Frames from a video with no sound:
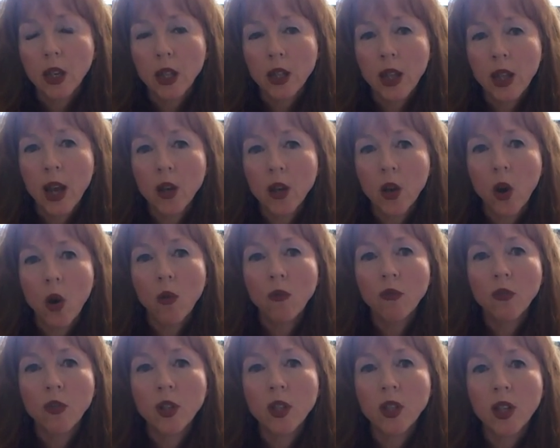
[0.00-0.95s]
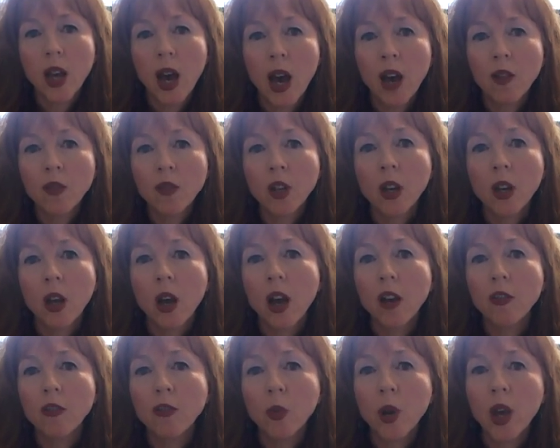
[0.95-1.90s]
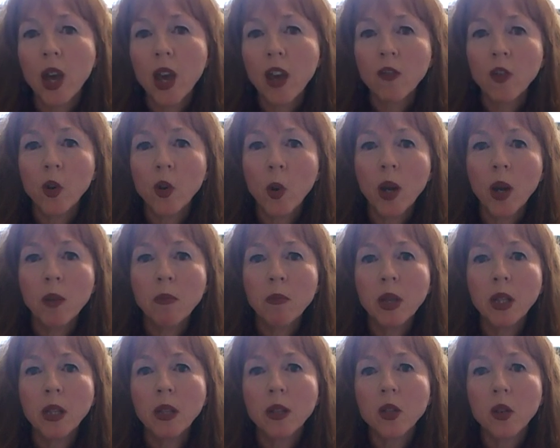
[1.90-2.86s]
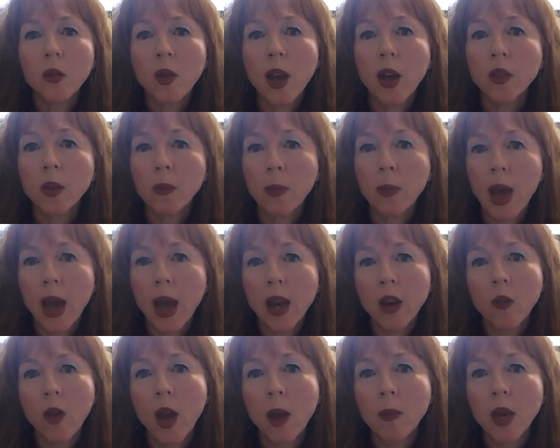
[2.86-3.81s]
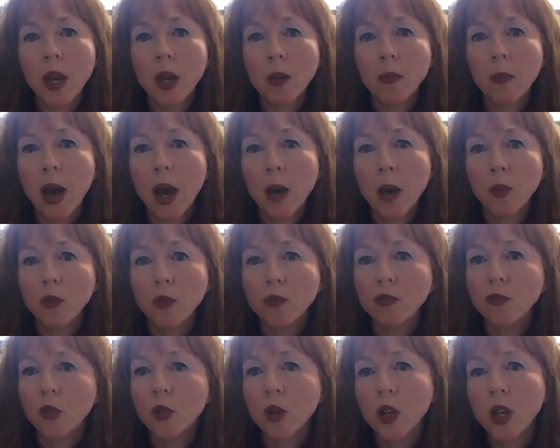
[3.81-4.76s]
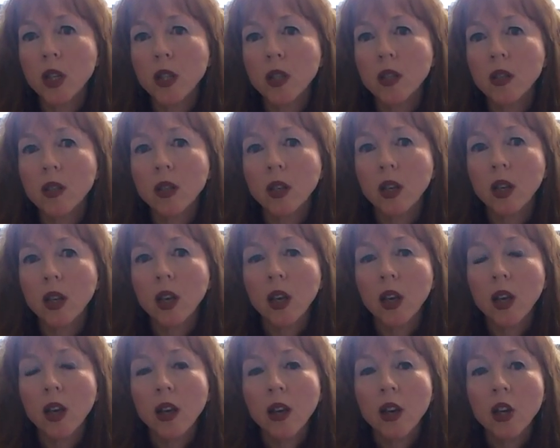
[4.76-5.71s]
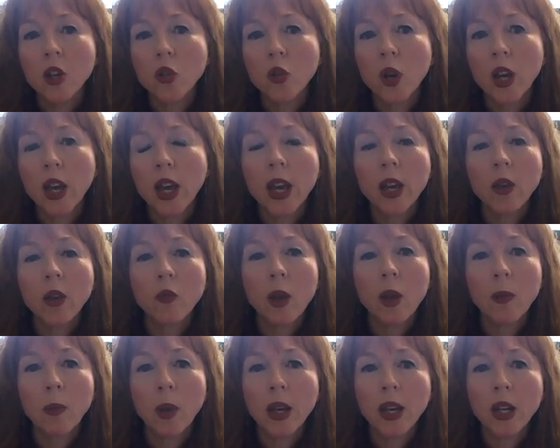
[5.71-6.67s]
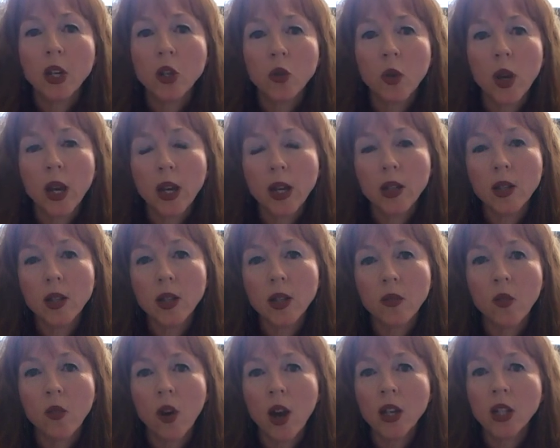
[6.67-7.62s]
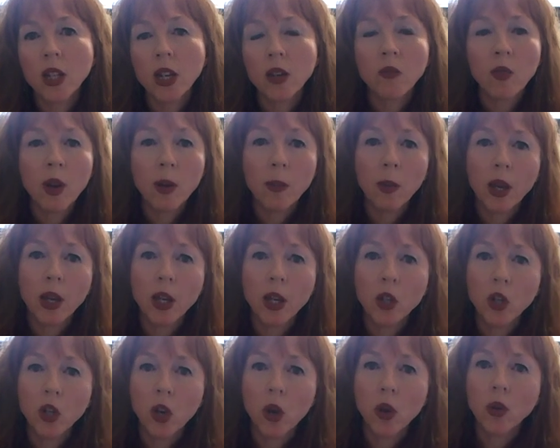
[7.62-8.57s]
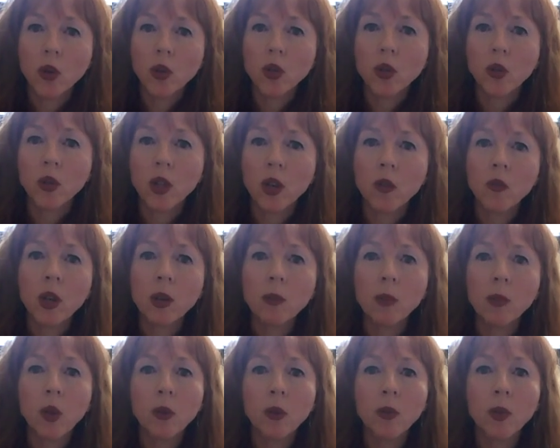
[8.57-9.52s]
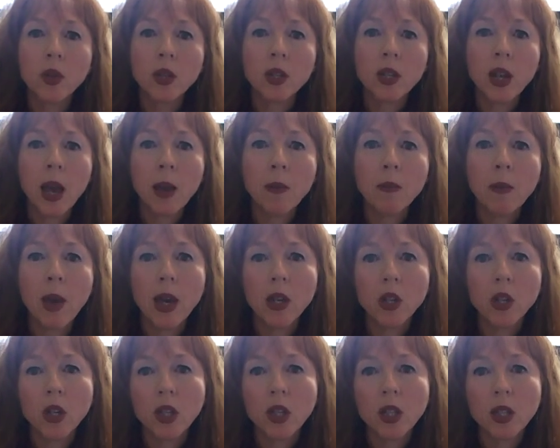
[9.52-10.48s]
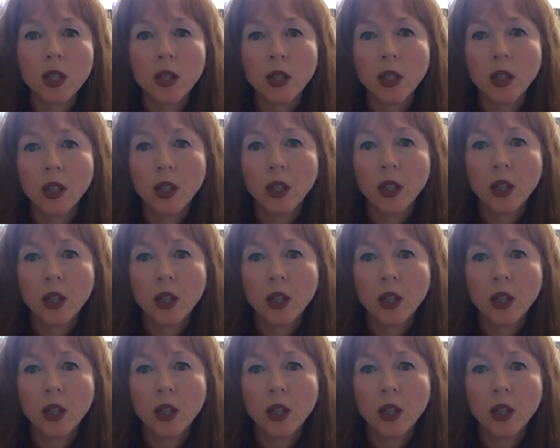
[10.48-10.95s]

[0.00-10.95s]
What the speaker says: In that conference afterlife where everyone mills around the panoramic marble foyers, drinking replica drinks and writing replica jokes on their repurposed name badges,